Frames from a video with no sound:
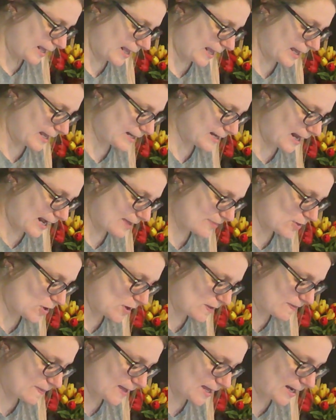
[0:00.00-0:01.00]
And I
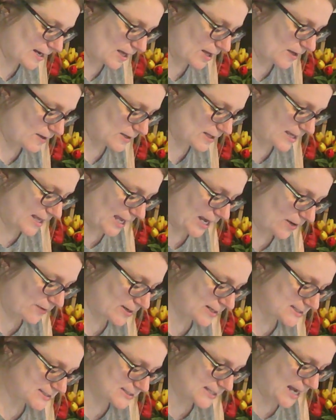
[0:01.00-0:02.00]
thought that a
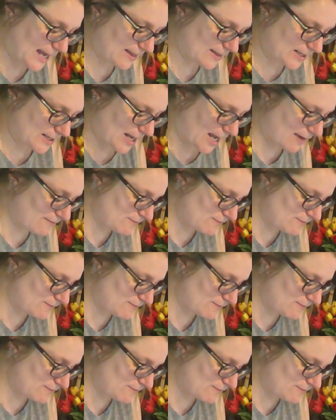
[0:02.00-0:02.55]
carrot salad I've